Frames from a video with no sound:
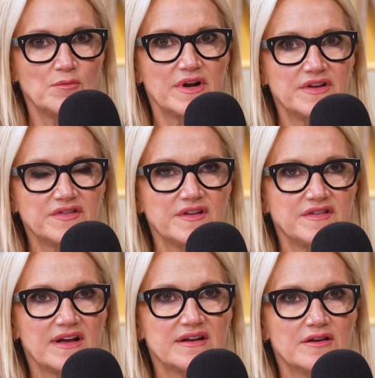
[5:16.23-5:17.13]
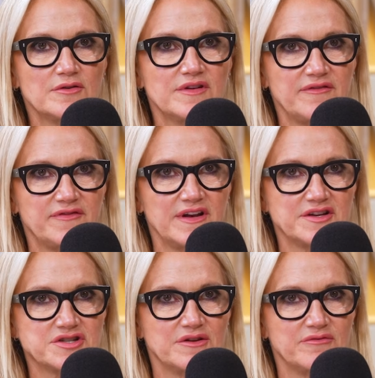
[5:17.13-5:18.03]
And what is the technical
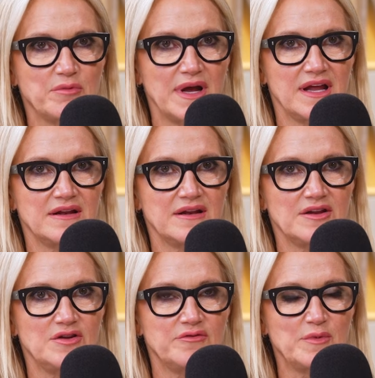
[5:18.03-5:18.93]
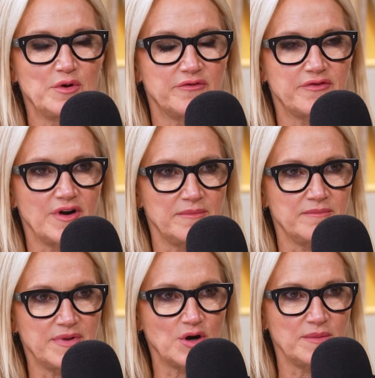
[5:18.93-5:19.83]
definition of when you've moved from